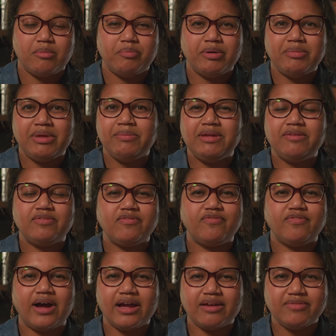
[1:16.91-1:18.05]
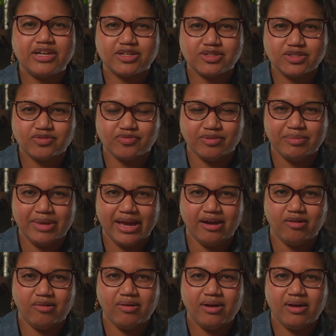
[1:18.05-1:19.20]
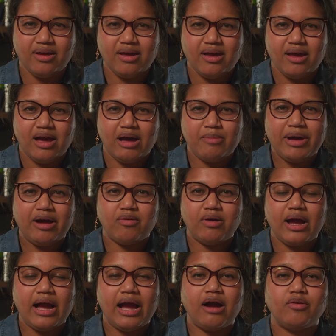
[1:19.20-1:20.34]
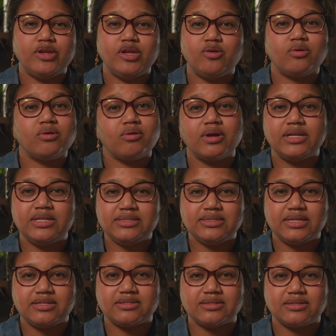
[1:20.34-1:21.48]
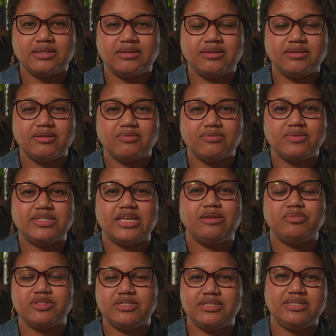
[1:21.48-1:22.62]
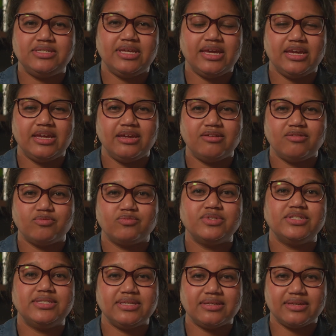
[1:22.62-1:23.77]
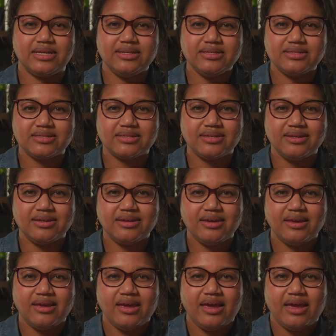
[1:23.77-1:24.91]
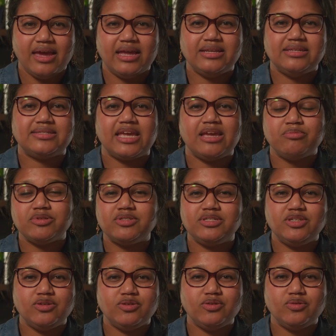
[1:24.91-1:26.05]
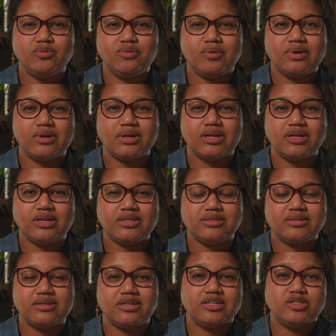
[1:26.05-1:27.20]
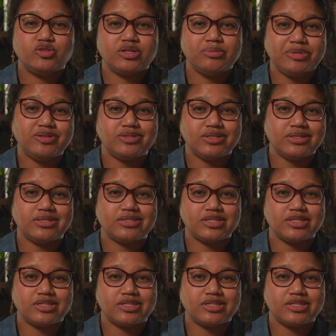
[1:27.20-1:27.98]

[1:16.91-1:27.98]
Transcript: but maybe even 5 years from now, about how your organization was able to stay resilient and is able to contribute to this